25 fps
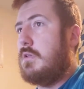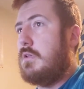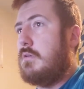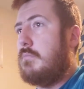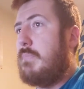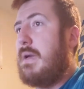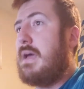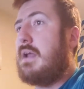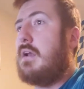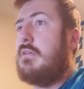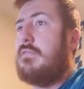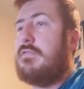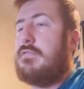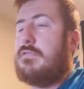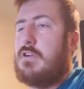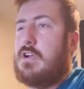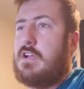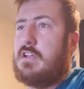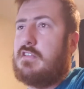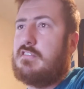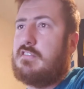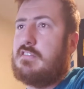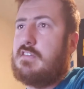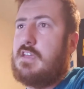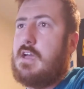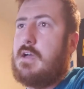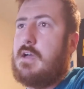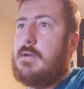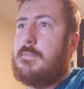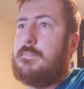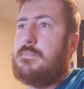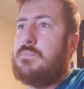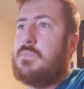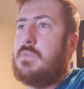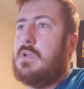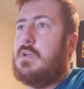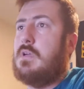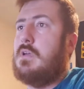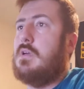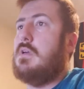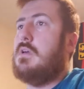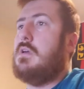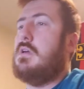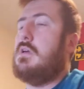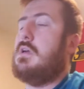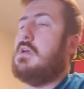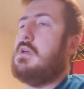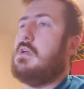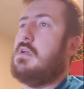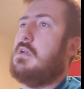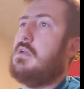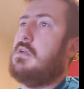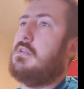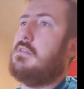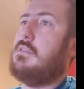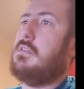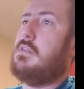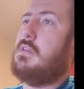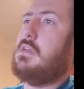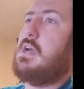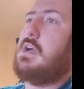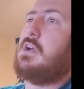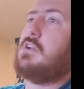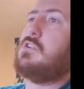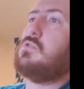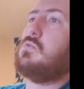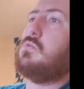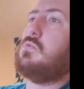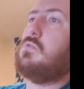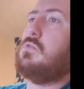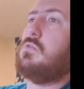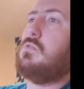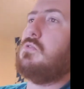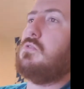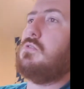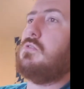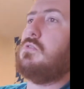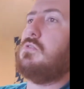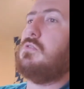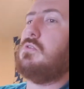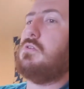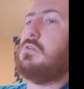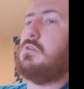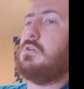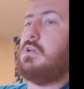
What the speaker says: Battle of France, yeah. And the actual